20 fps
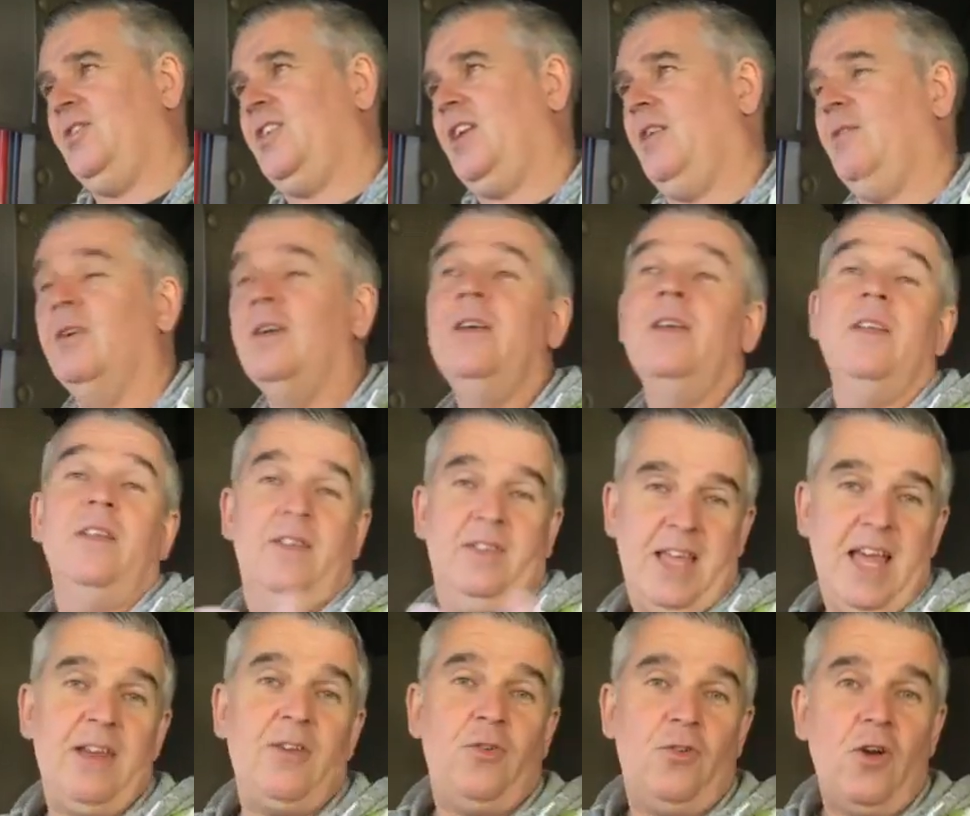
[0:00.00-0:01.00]
So
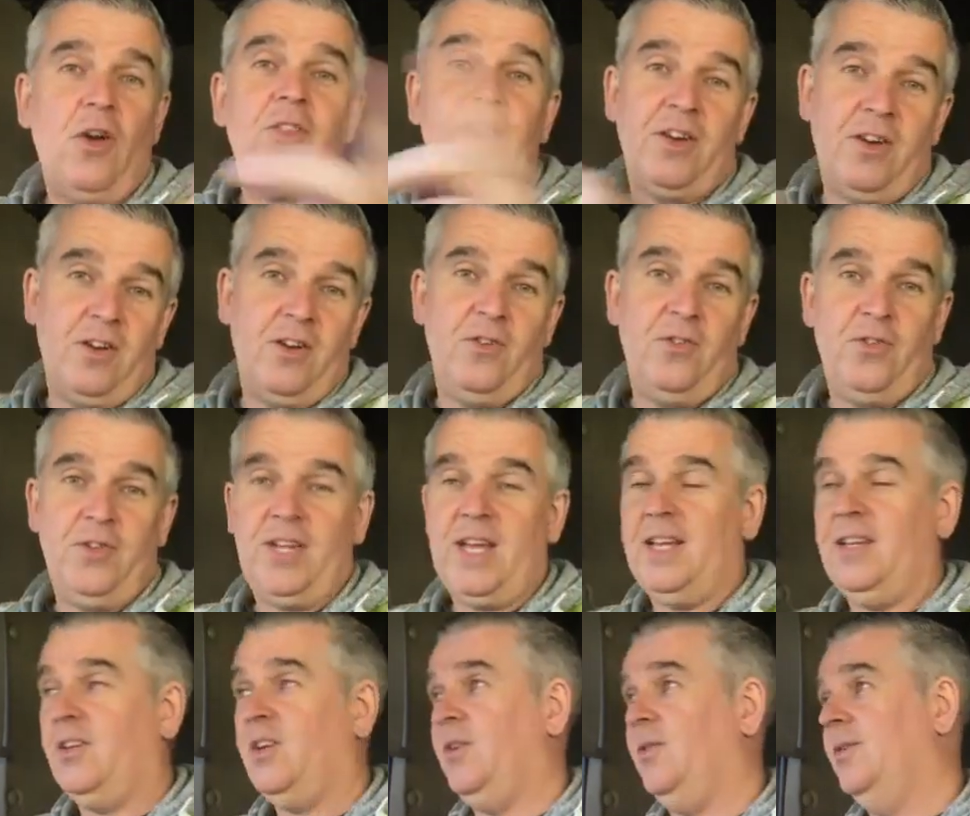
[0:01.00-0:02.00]
they're all right, they've got another
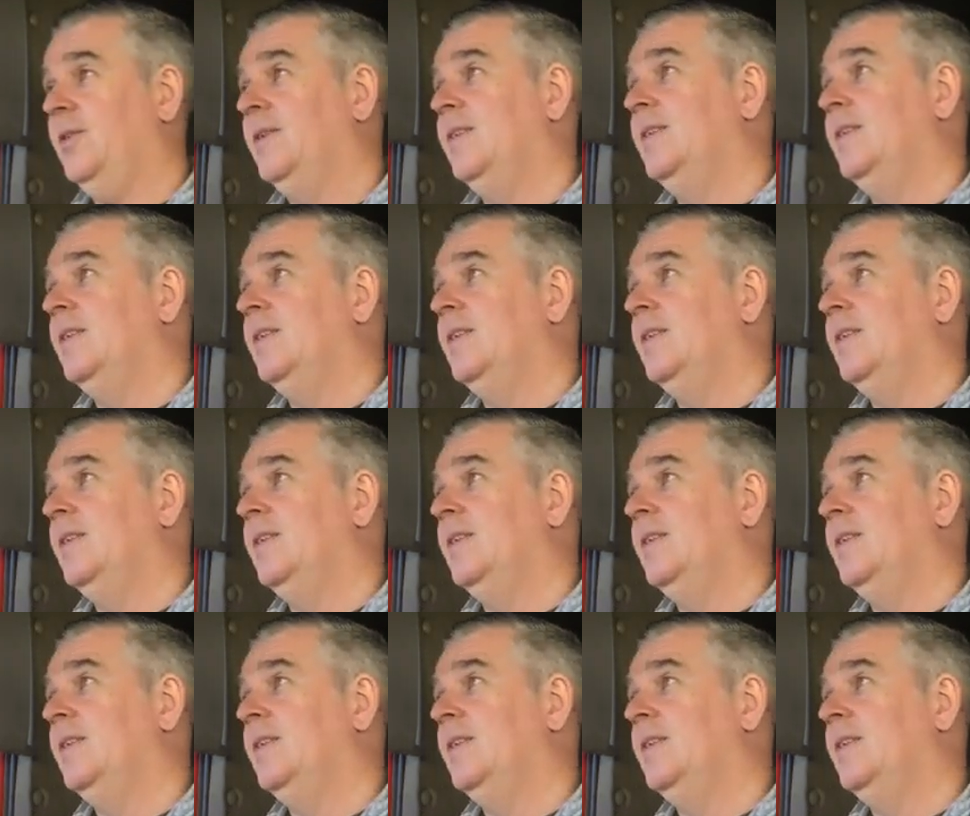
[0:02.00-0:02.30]
day to go.